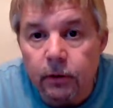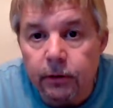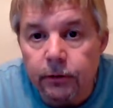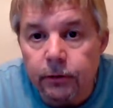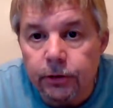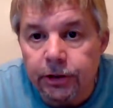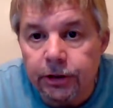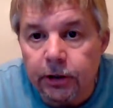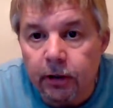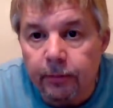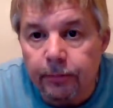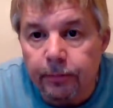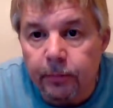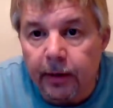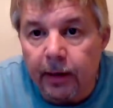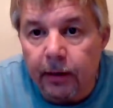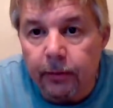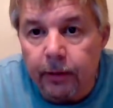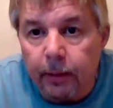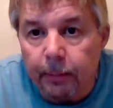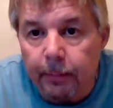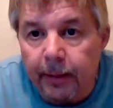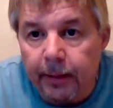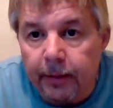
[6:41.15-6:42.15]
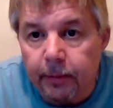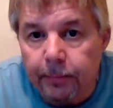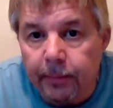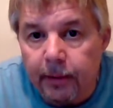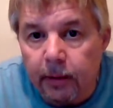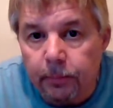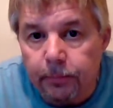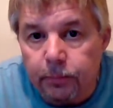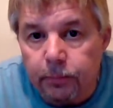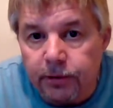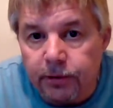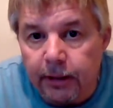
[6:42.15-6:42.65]
Under Sheriff Brown, and Commander
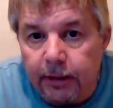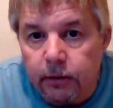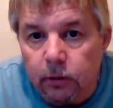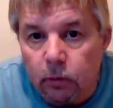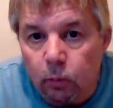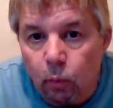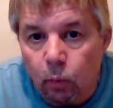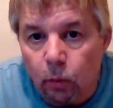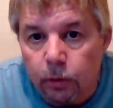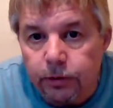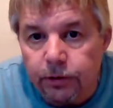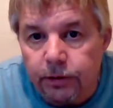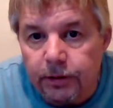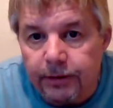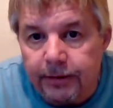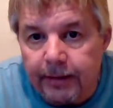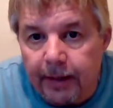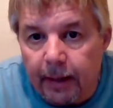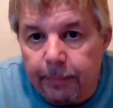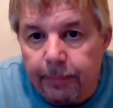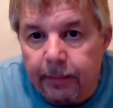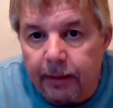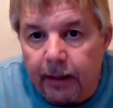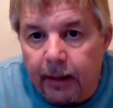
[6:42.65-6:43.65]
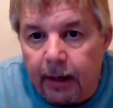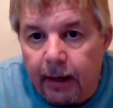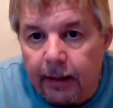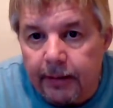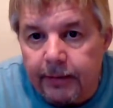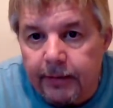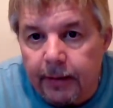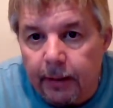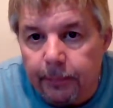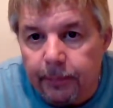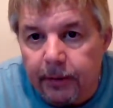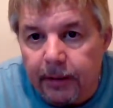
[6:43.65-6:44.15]
Bell presented awards to Deputy
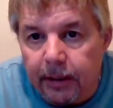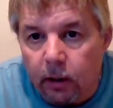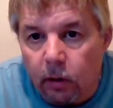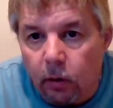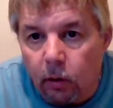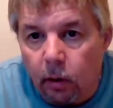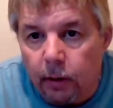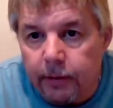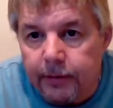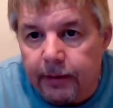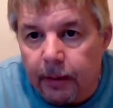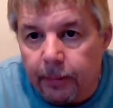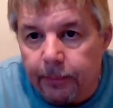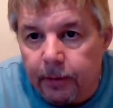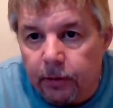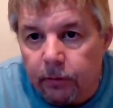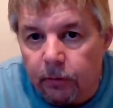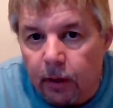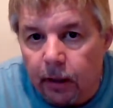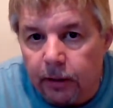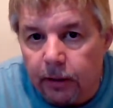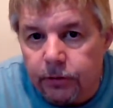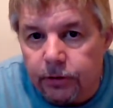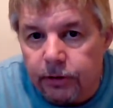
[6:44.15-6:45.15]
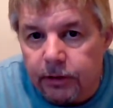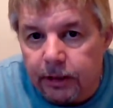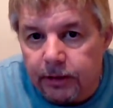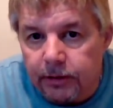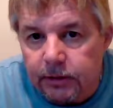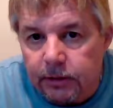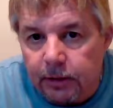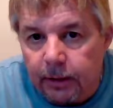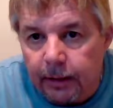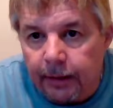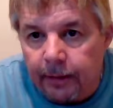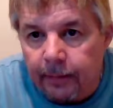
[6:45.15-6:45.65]
Ott, Deputy Clark, Deputy Rogers
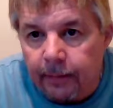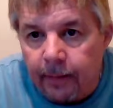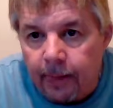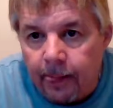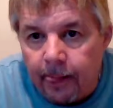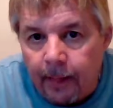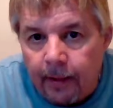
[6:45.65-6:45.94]
yesterday,